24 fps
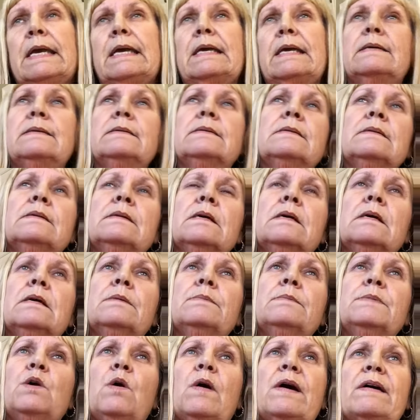And
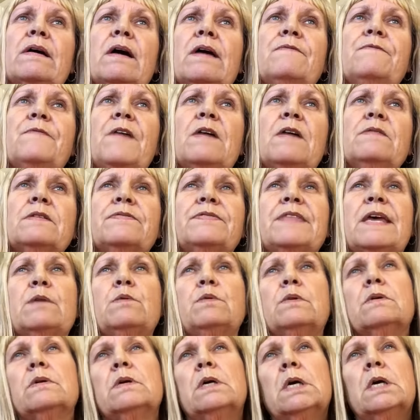you know, I found that they
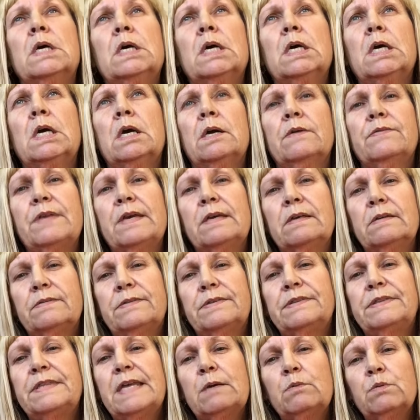
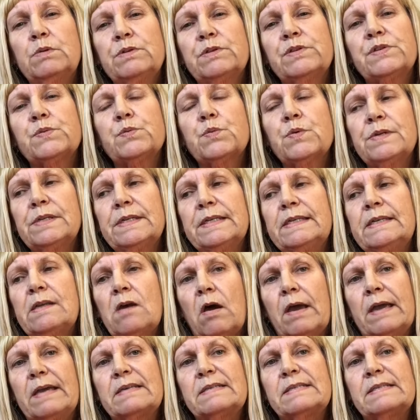were just really
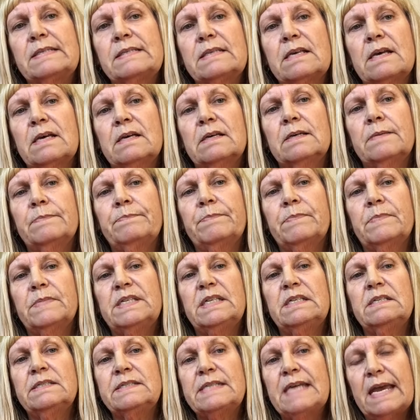nice.
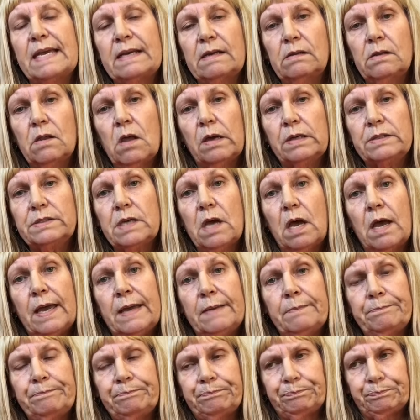Didn't take a long
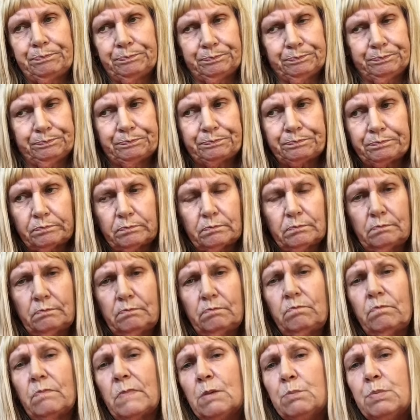time,
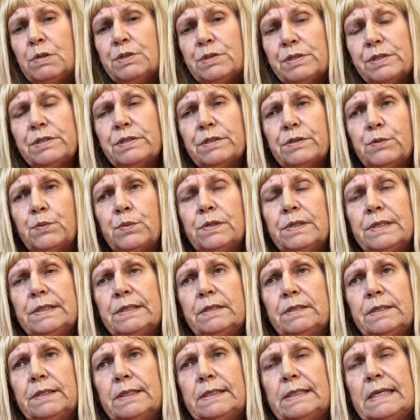but just looked really
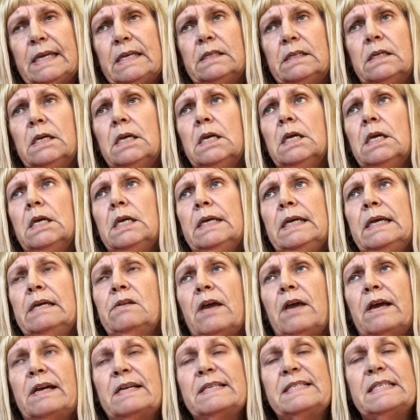good. And
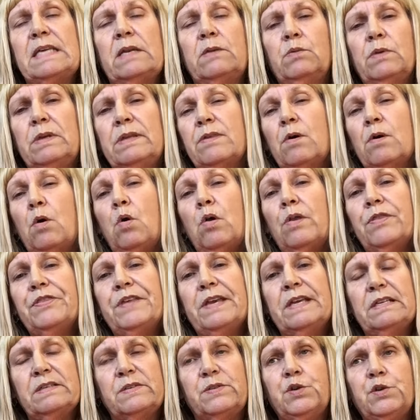like I said, the whole
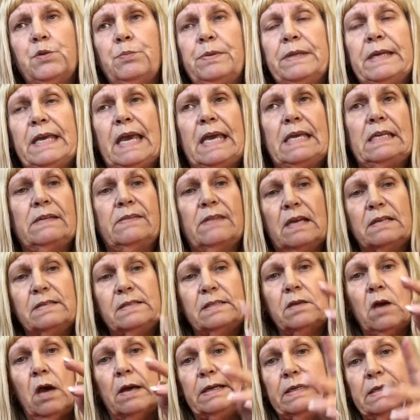thing is duplicating that
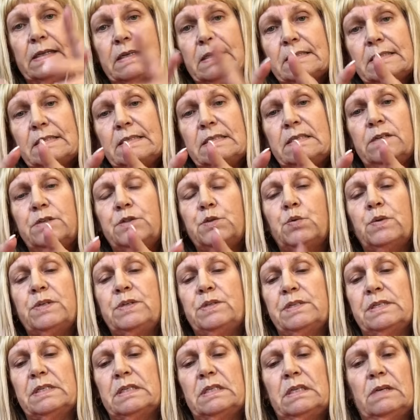stockinette stitch, which
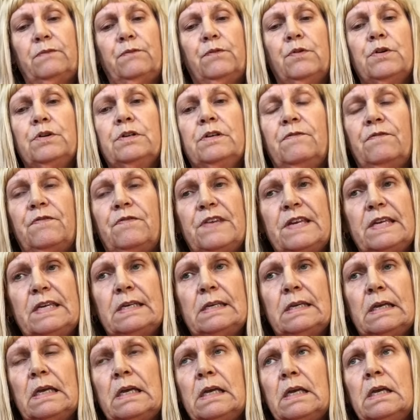is an inverted V.